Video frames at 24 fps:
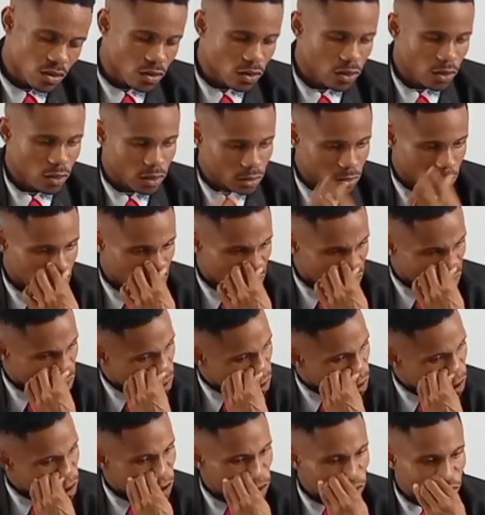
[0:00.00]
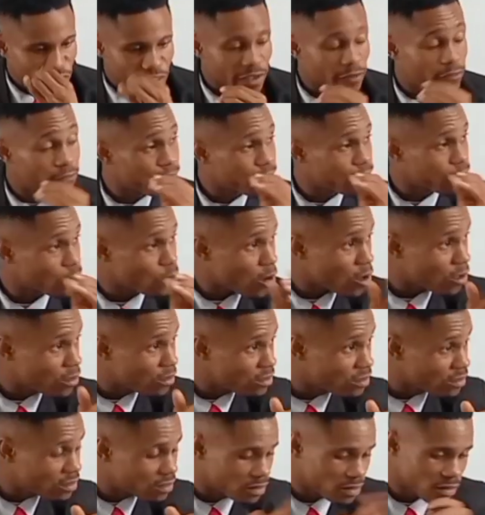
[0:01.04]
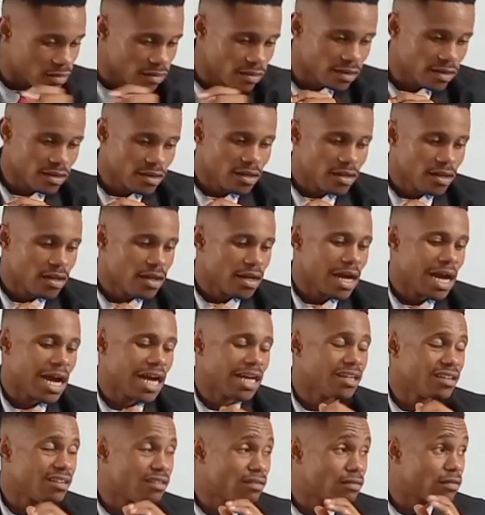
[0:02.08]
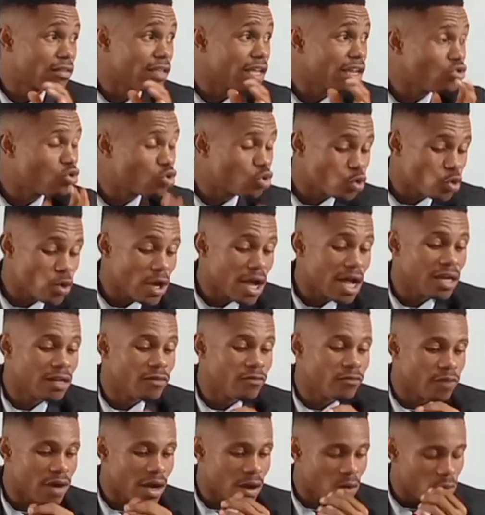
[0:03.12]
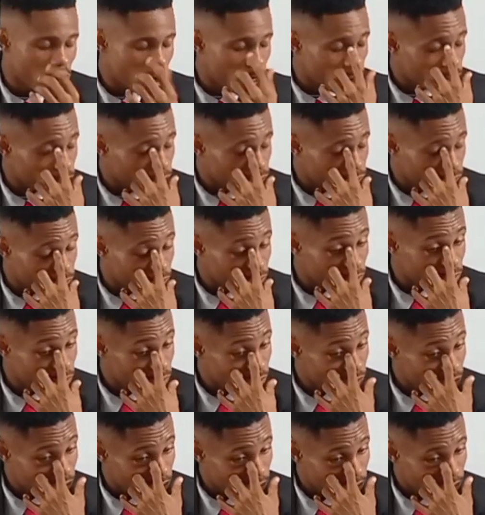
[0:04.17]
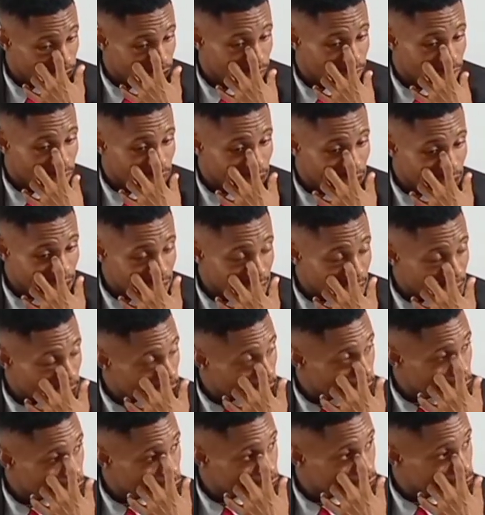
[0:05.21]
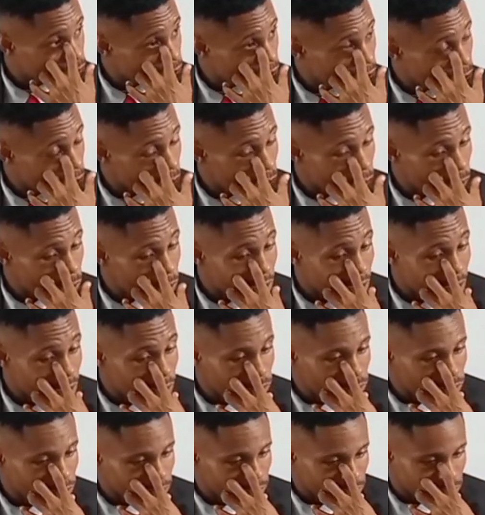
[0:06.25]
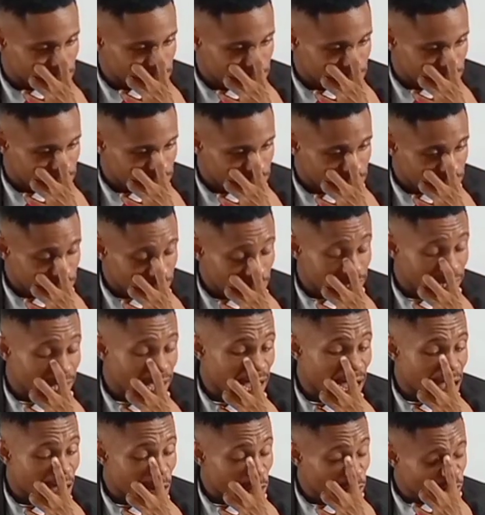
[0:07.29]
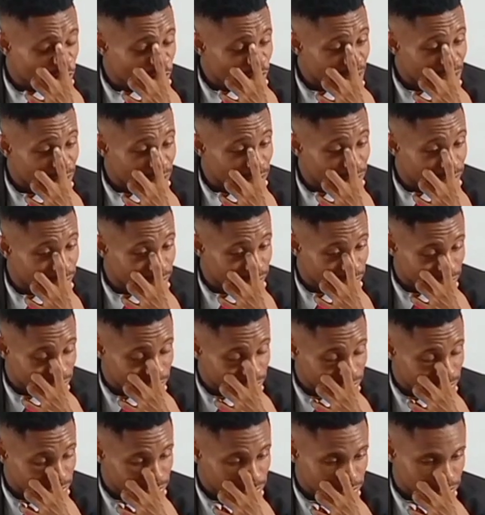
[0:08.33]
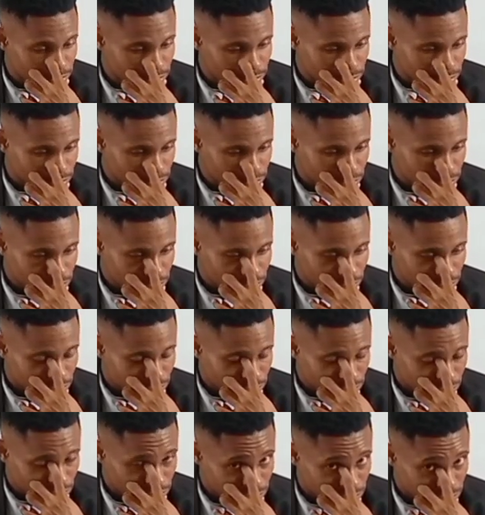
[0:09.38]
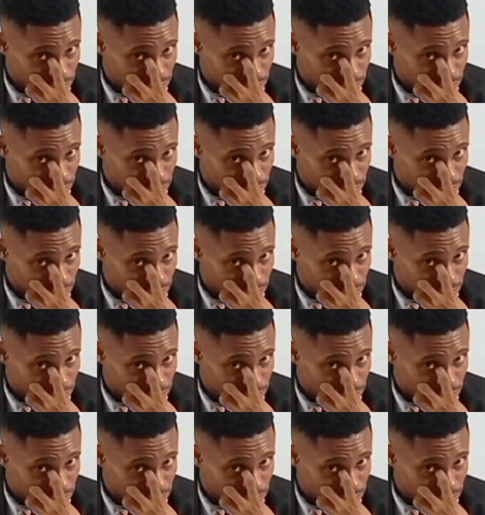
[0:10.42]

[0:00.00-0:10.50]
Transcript: Colon. All the front and central vowels are what? Rounded. They are unrounded. Okay.